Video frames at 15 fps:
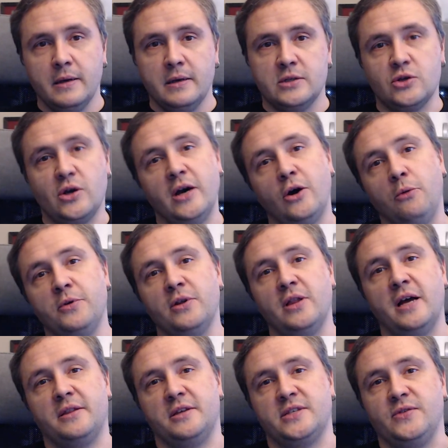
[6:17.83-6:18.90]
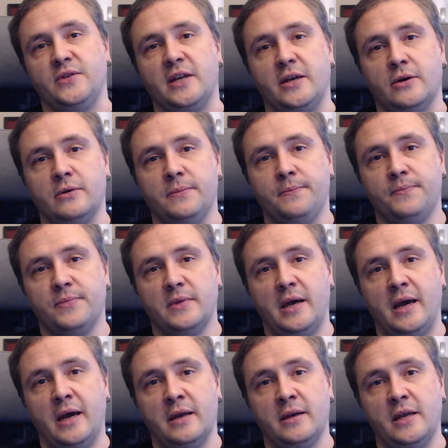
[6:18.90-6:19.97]
So I hope you liked this video,
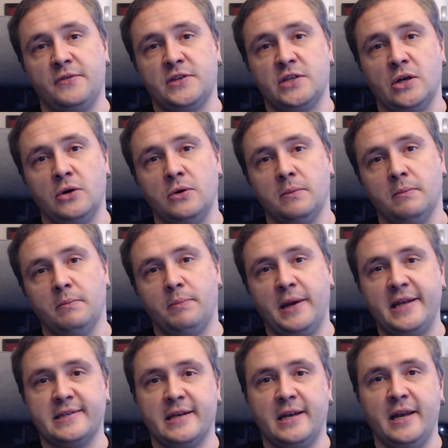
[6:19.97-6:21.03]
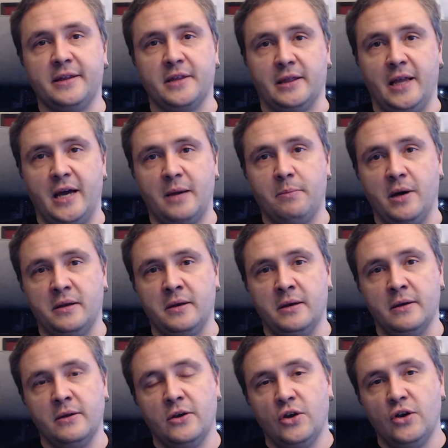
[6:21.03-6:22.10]
and if so, please click that like
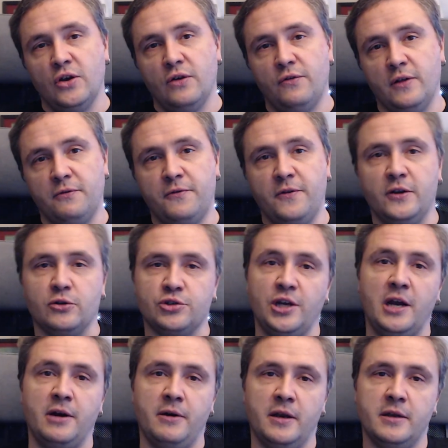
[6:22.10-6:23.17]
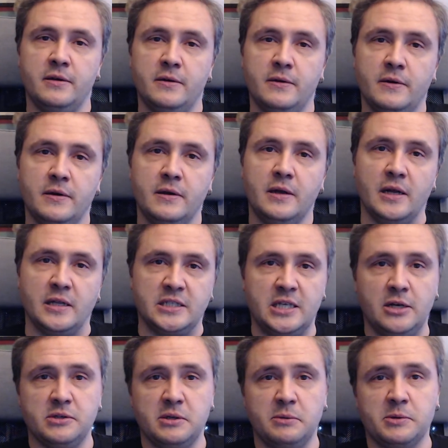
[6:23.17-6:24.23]
button, feel free to share it,
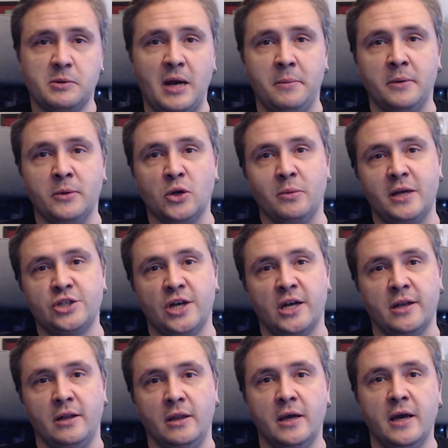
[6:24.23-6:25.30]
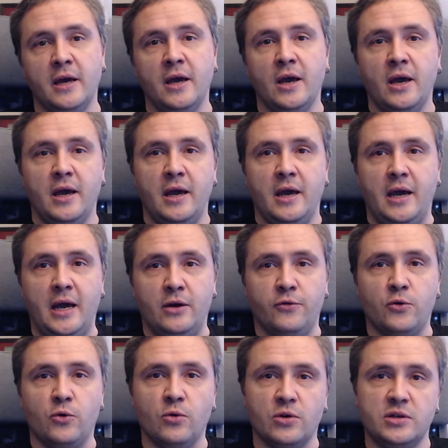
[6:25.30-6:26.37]
consider subscribing to my channel, and of
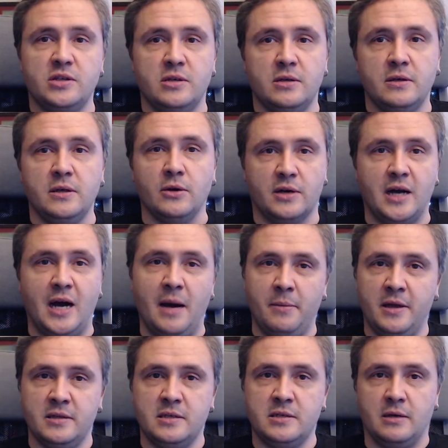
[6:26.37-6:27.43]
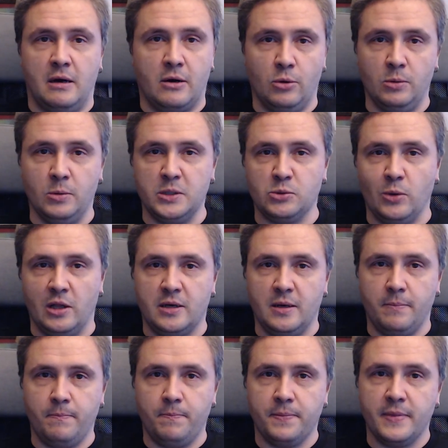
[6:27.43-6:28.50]
course, your comments are always
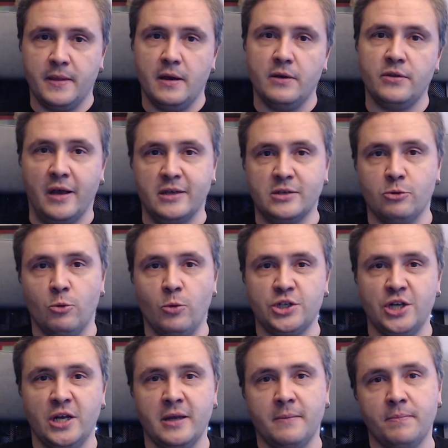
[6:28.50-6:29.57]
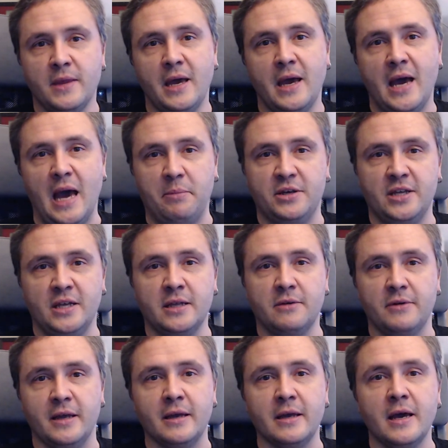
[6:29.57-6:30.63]
welcome. Thanks for watching, happy
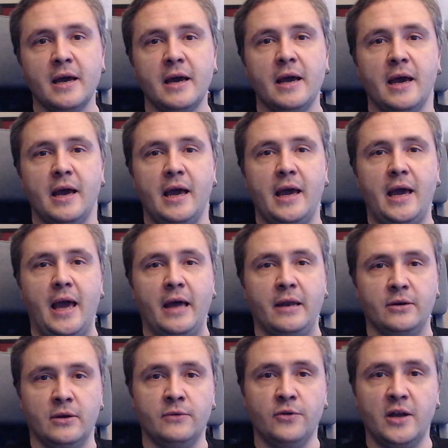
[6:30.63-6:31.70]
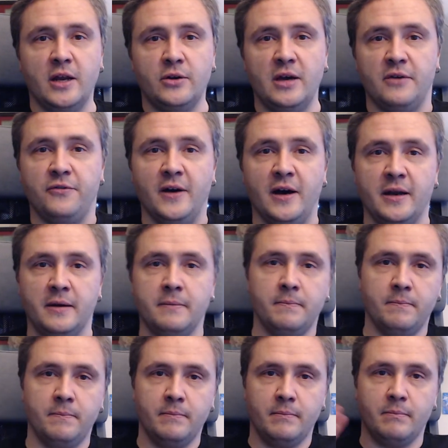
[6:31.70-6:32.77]
tinkering, and don't forget to have fun!
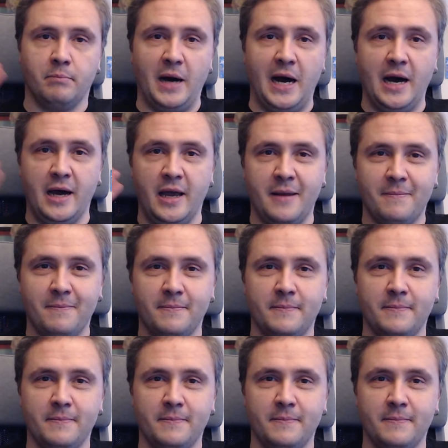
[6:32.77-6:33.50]
Bye!